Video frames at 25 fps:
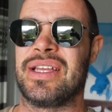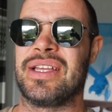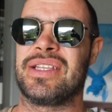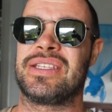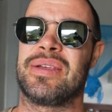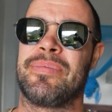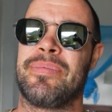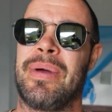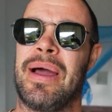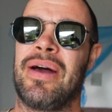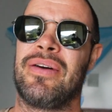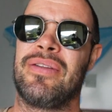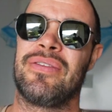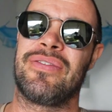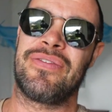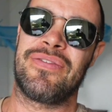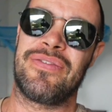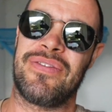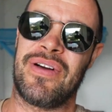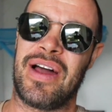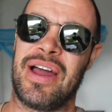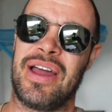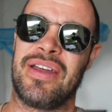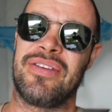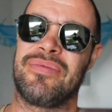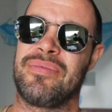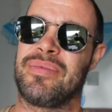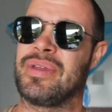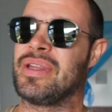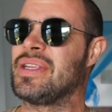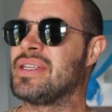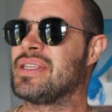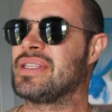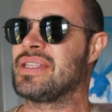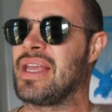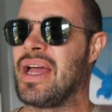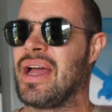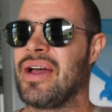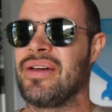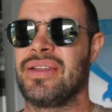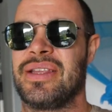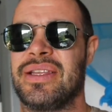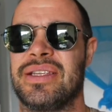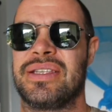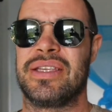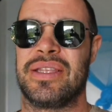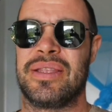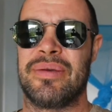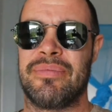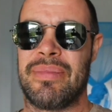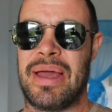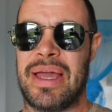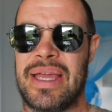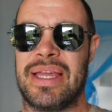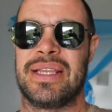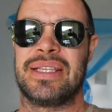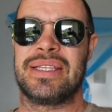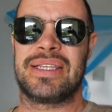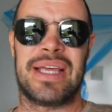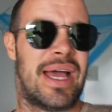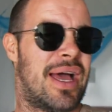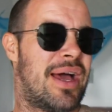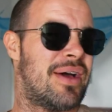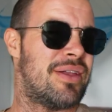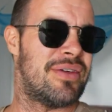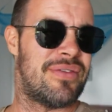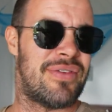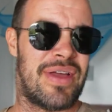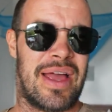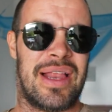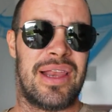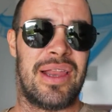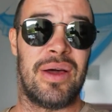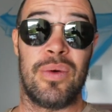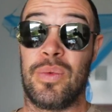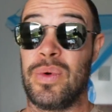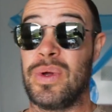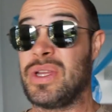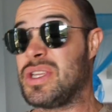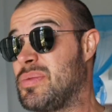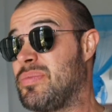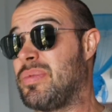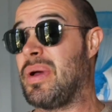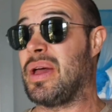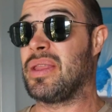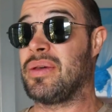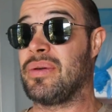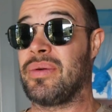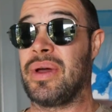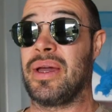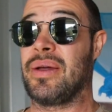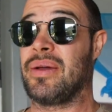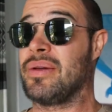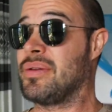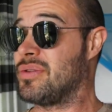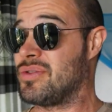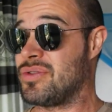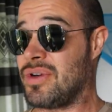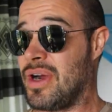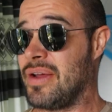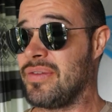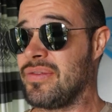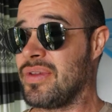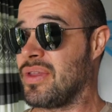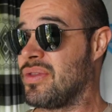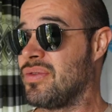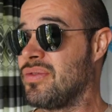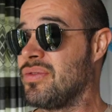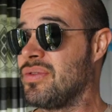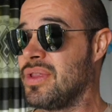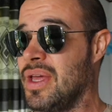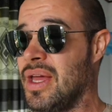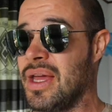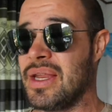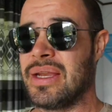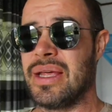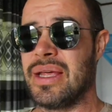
It's about 5 minutes down into the main town of Ella, which by the way, driving through then,